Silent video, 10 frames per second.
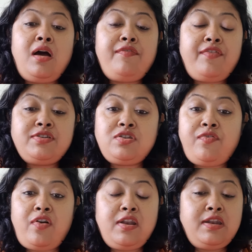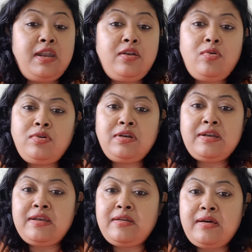first of all, they
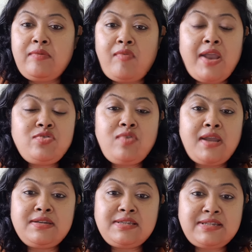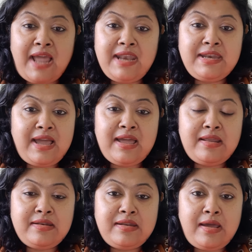don't want to understand
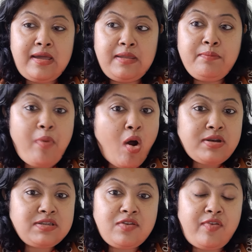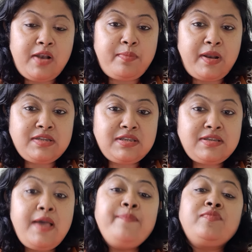the importance of health
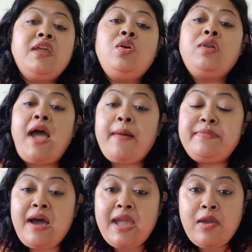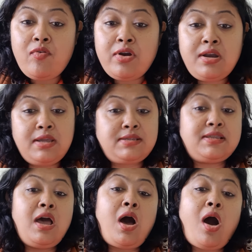policies. They don't have the awareness
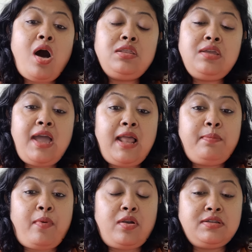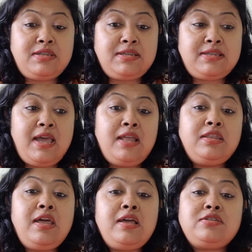on the health policies.
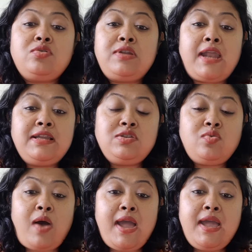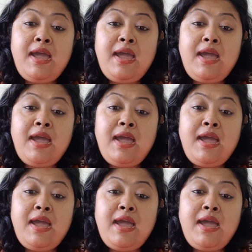So that is why